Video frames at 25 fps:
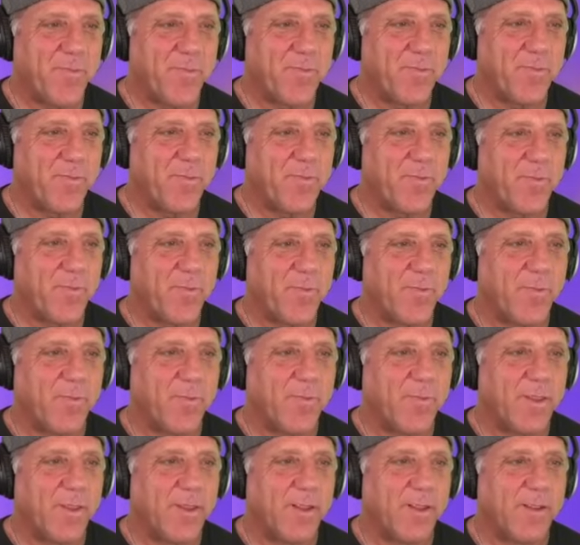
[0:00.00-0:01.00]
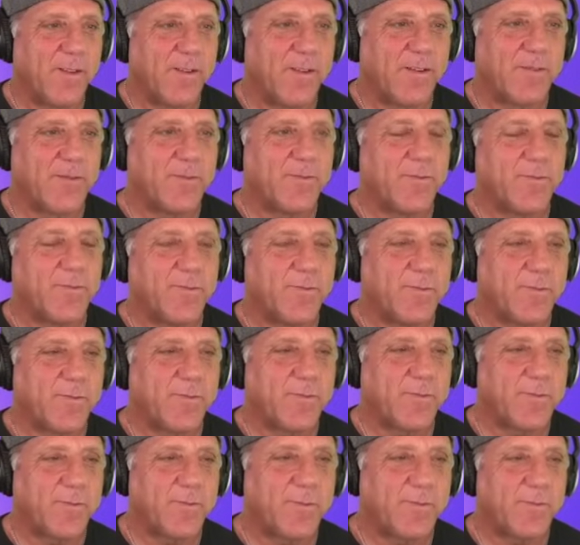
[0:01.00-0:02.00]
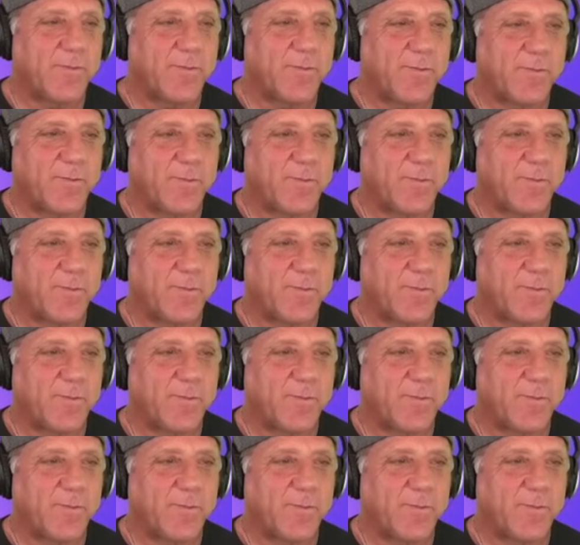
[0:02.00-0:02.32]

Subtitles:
(silent)